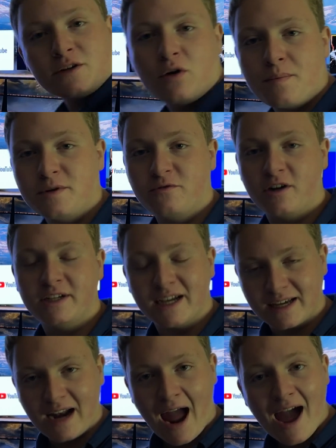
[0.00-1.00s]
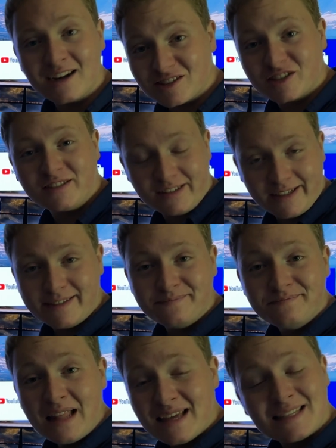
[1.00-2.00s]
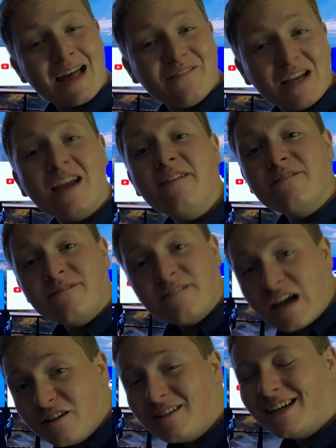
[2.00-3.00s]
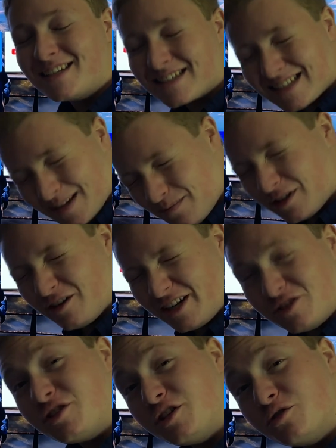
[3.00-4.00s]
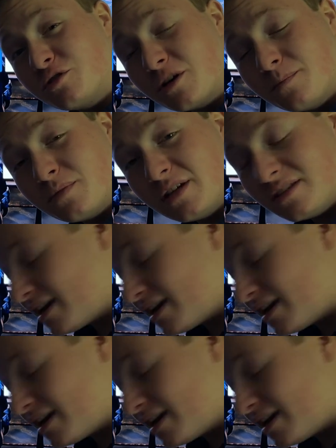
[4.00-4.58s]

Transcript: up and running. It actually is having a very similar issue, completely